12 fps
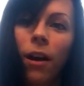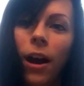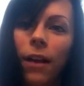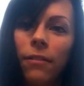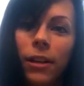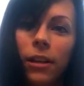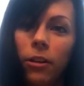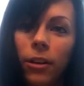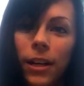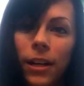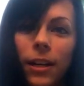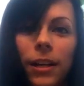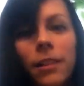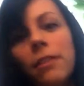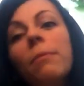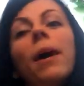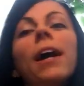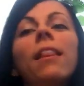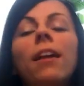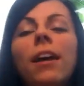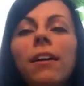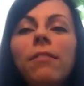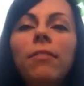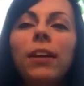I've integrated it into my
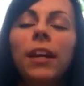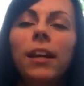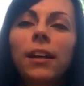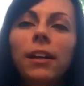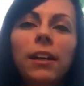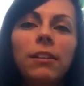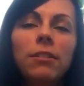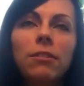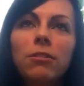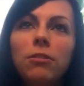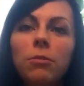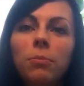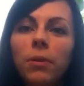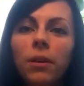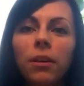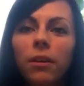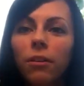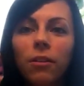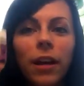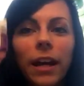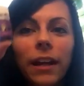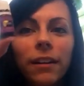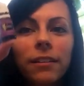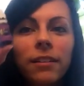life, and it's a super
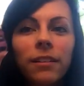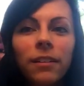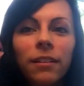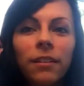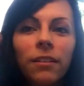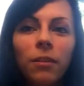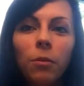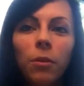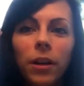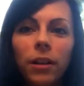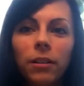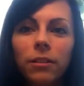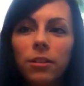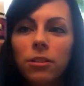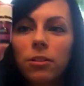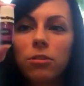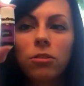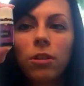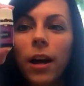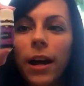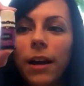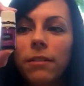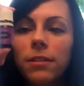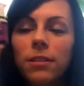great oil to just
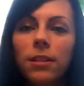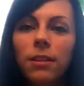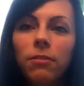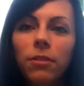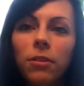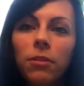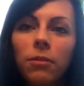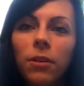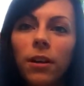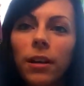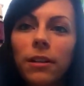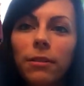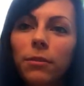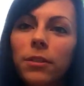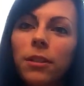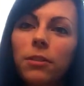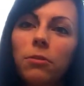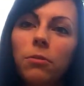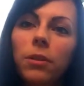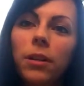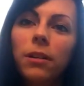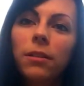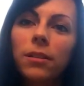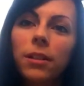try out to see if you are into essential
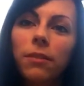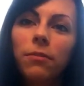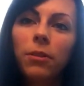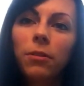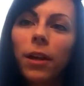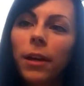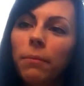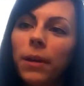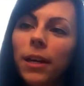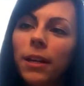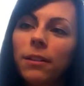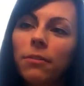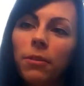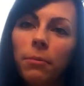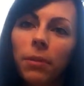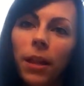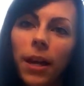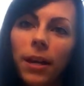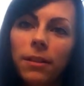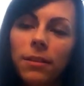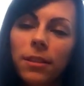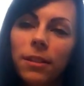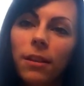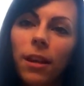oils and if you like making different
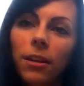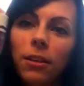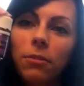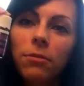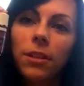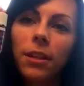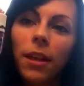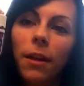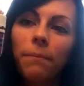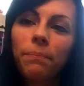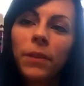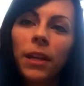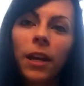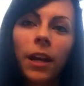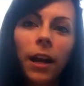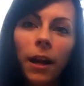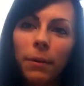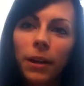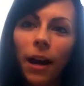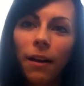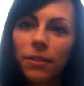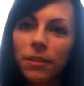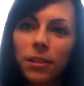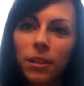blends and using them. And I mean,
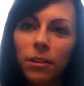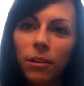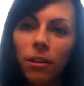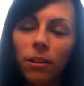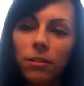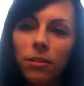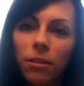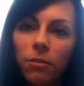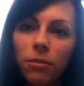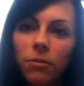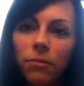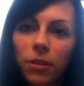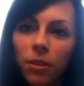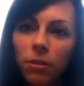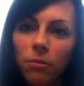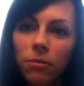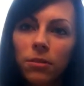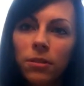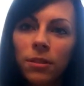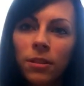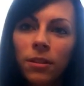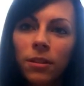obviously you can also diffuse